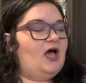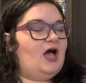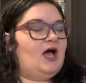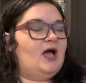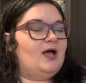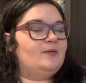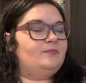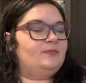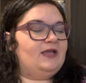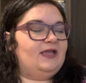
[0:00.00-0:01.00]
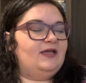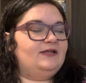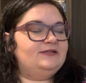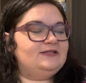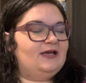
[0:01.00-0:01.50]
Um,
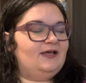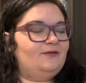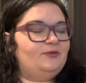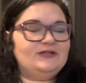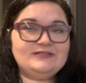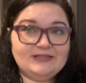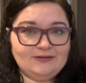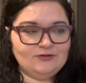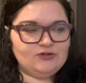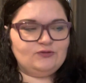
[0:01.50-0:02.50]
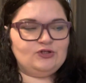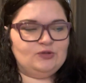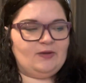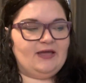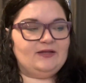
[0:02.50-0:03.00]
and, uh, but it didn't do too
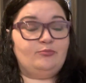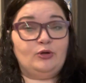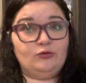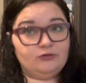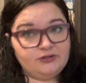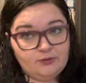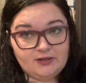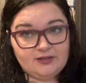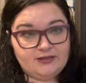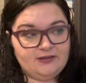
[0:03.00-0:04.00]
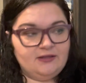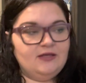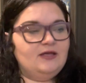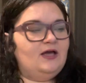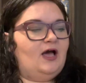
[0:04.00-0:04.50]
bad. It burnt really quickly.
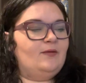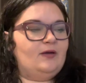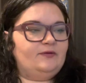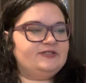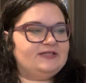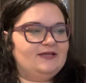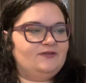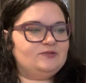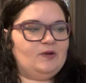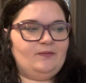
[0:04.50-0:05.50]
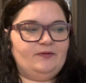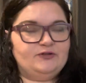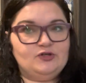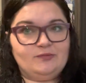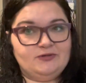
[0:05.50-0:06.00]
Um, I will say this probably only
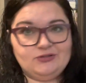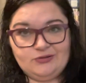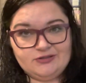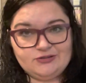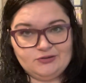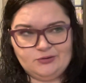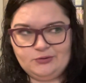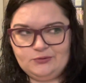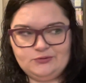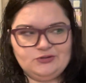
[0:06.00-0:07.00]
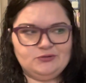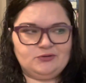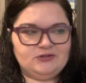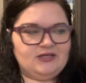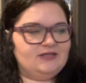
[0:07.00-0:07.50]
took me two days to go through, two or
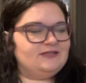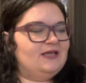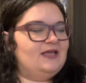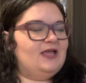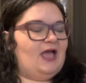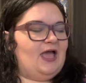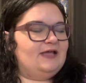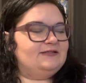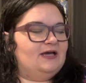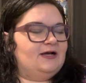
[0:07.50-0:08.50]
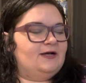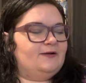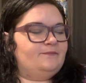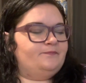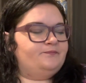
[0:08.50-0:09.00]
three days. And,
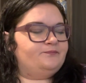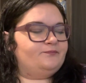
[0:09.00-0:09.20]
um,